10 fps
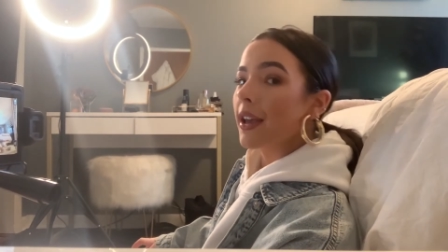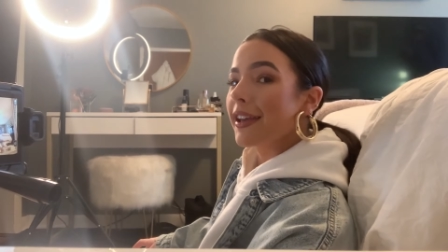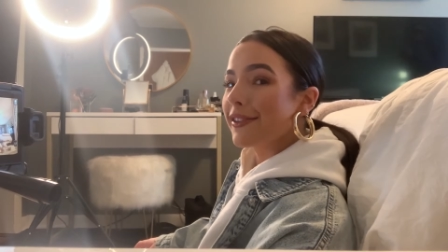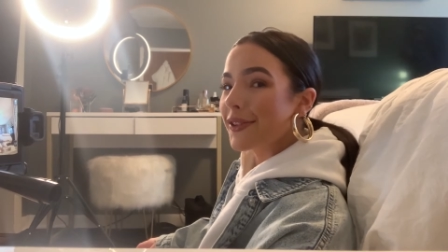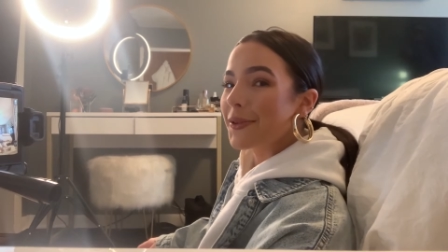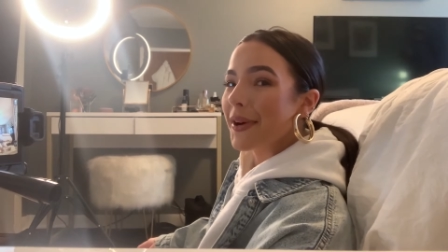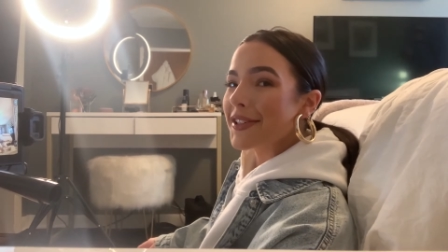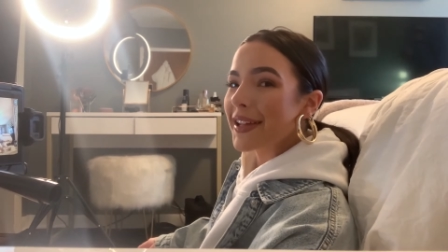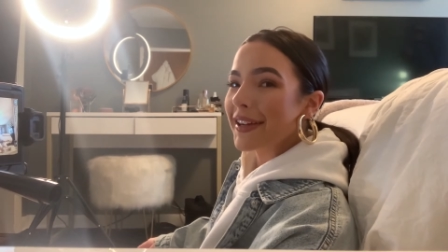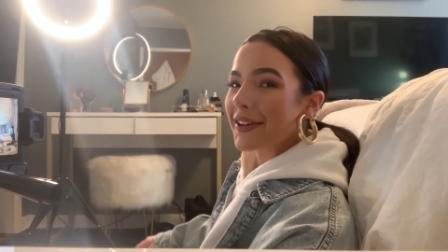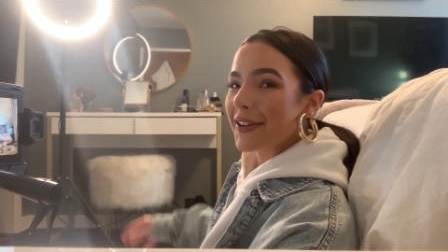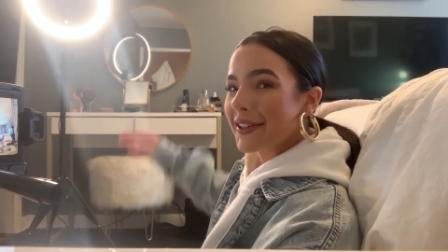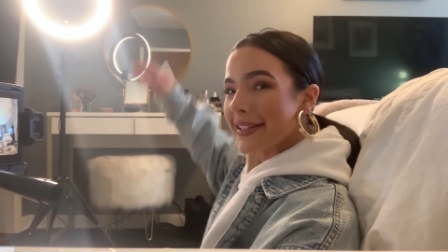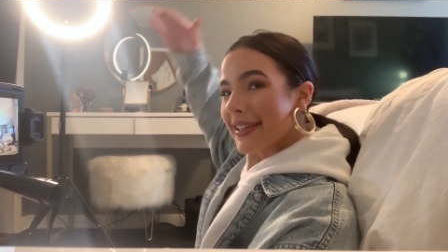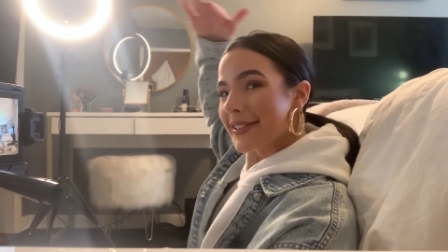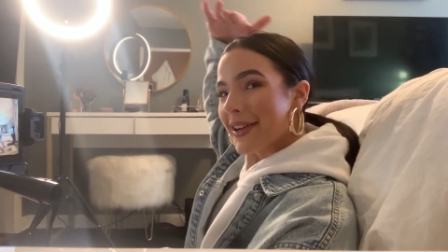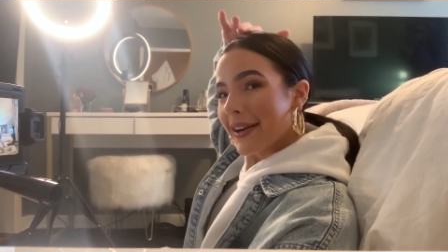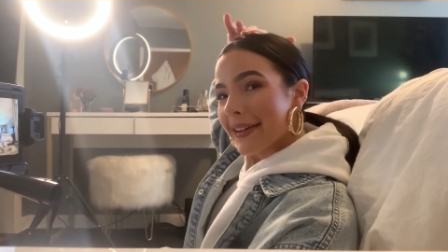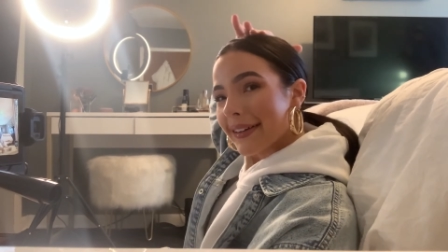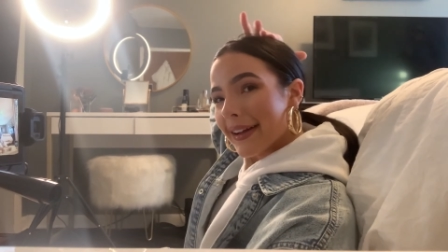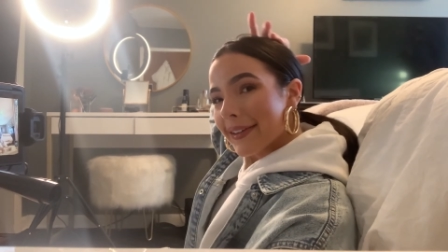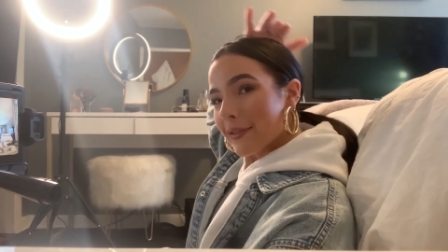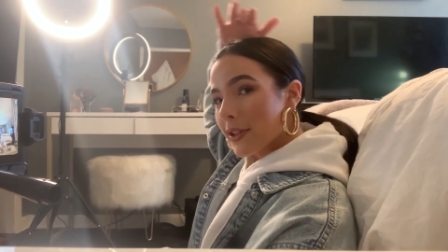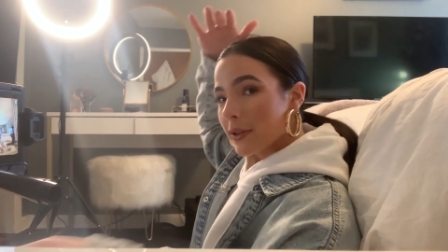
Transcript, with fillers: If you watch that girl on TikTok, I love you.